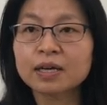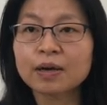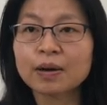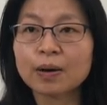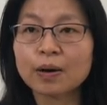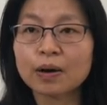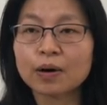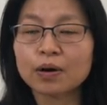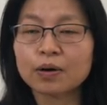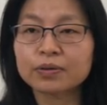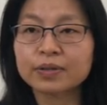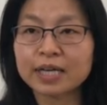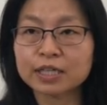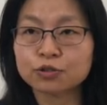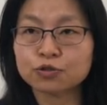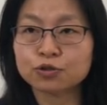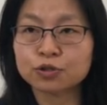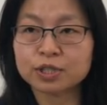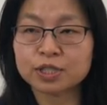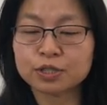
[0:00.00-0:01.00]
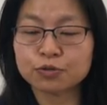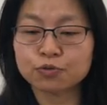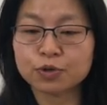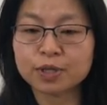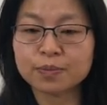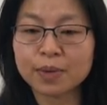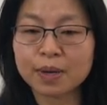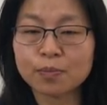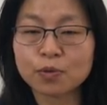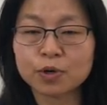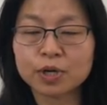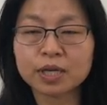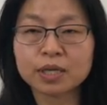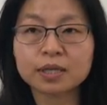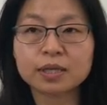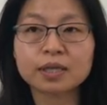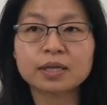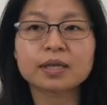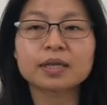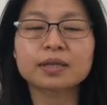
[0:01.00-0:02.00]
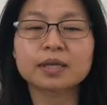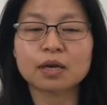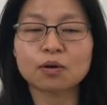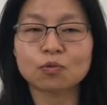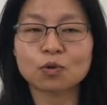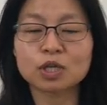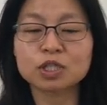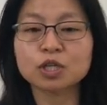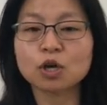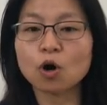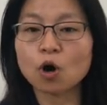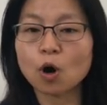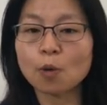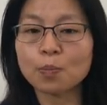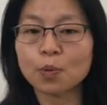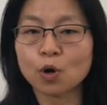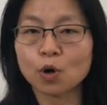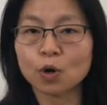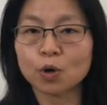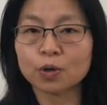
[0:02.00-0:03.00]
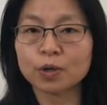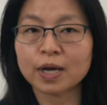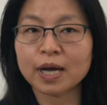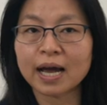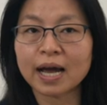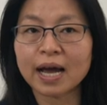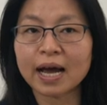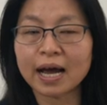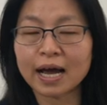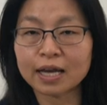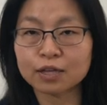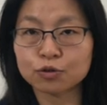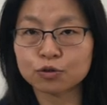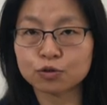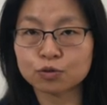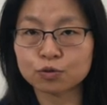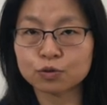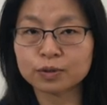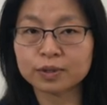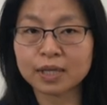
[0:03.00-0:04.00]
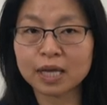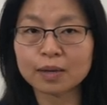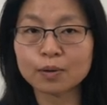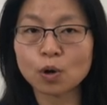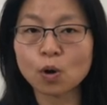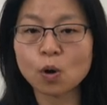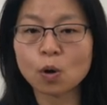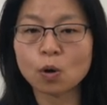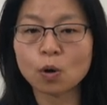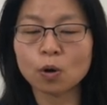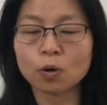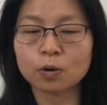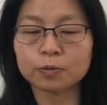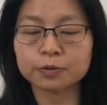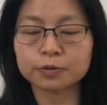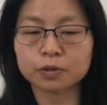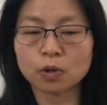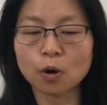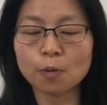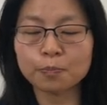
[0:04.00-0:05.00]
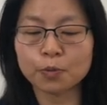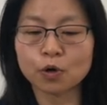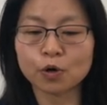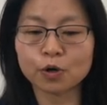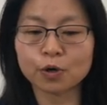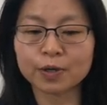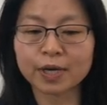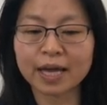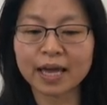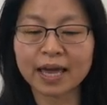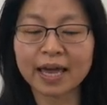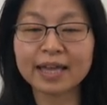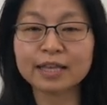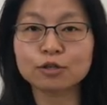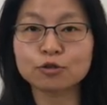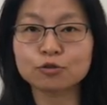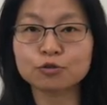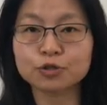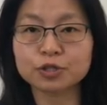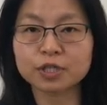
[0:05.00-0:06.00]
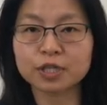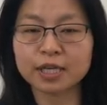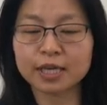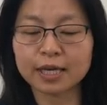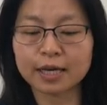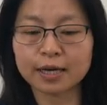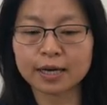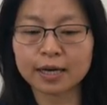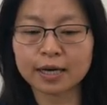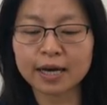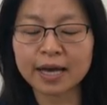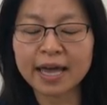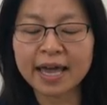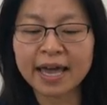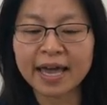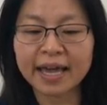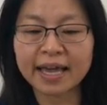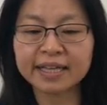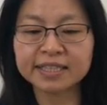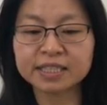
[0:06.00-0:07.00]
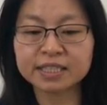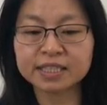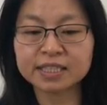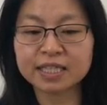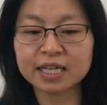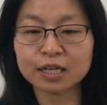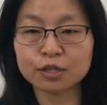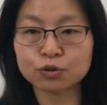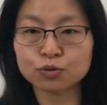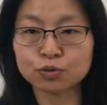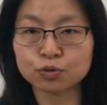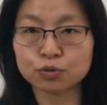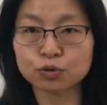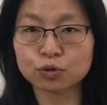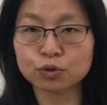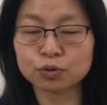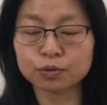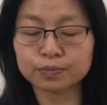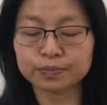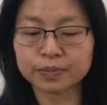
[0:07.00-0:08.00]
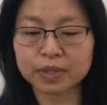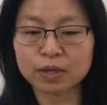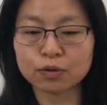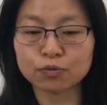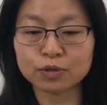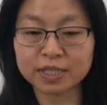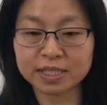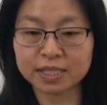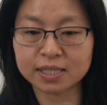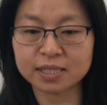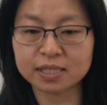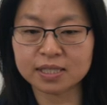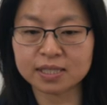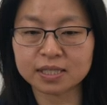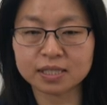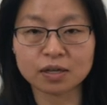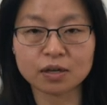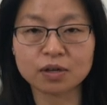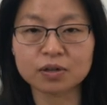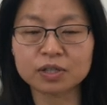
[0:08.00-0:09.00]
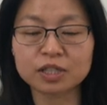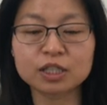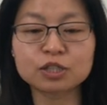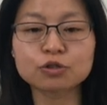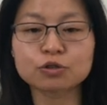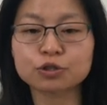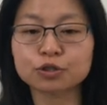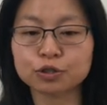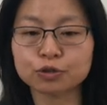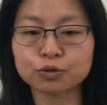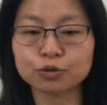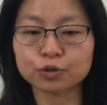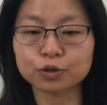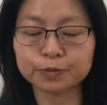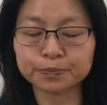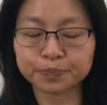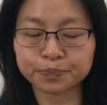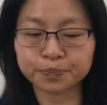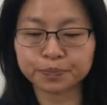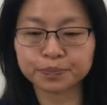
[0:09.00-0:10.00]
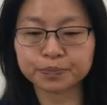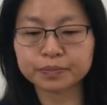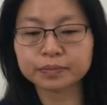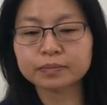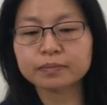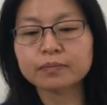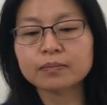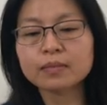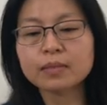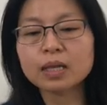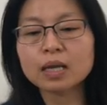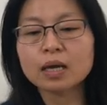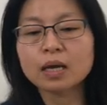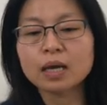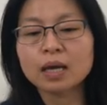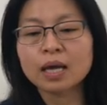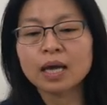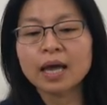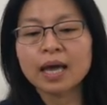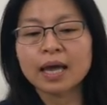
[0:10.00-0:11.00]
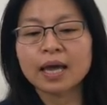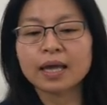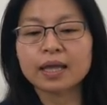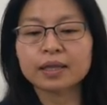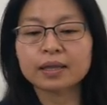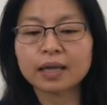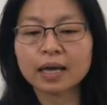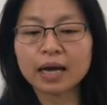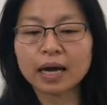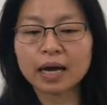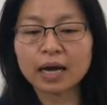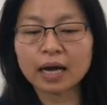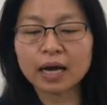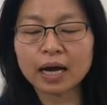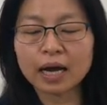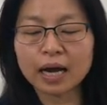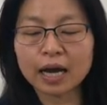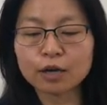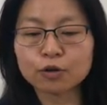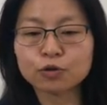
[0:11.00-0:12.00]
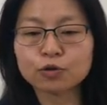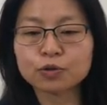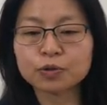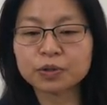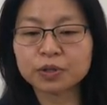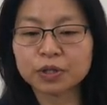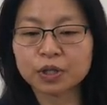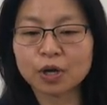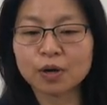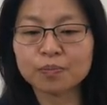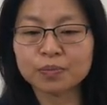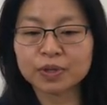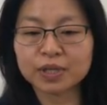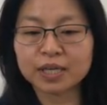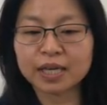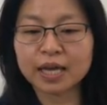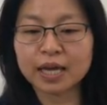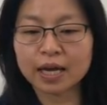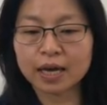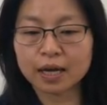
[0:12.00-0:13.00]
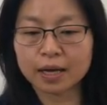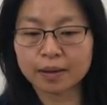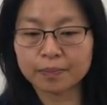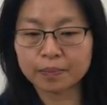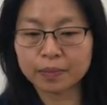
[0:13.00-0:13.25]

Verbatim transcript: uh, next to this read memory, there was an opcode. I took that opcode, opcode and used the uh, H C I tool, which is a Linux tool, and I could dump the uh,